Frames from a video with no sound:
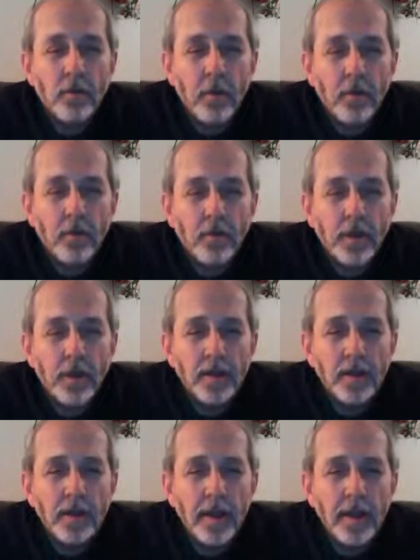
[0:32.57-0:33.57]
offered
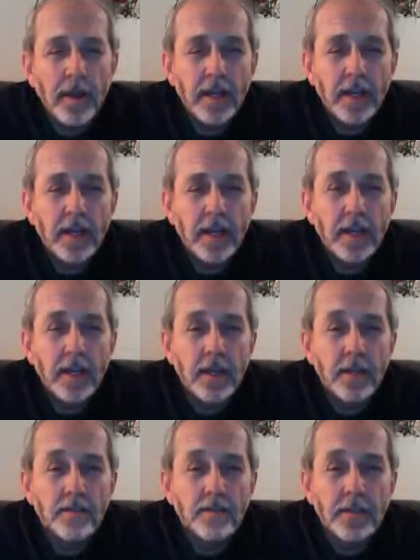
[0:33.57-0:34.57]
it, and
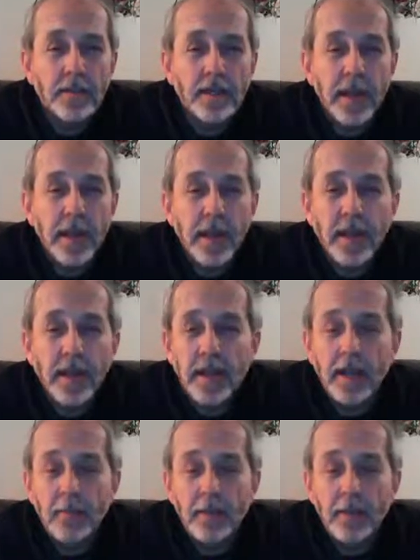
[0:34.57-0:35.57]
been
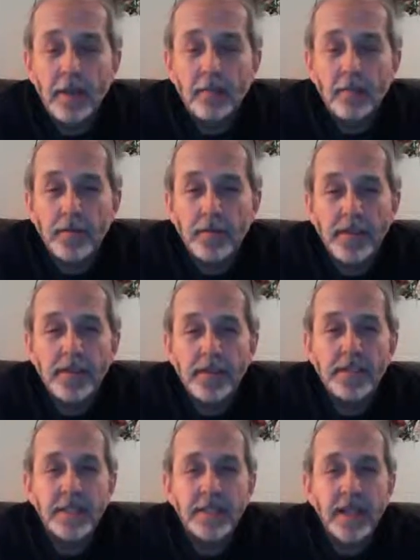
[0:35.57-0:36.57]
hanging on with it ever
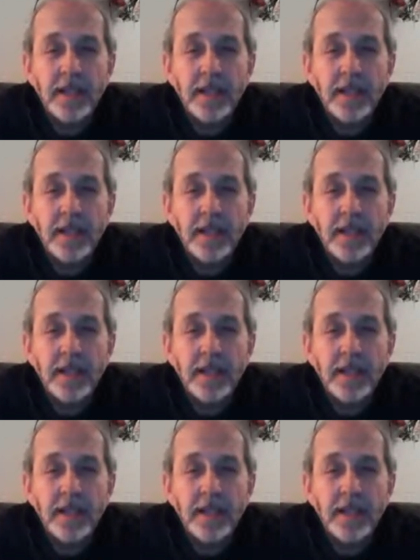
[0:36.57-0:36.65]
since.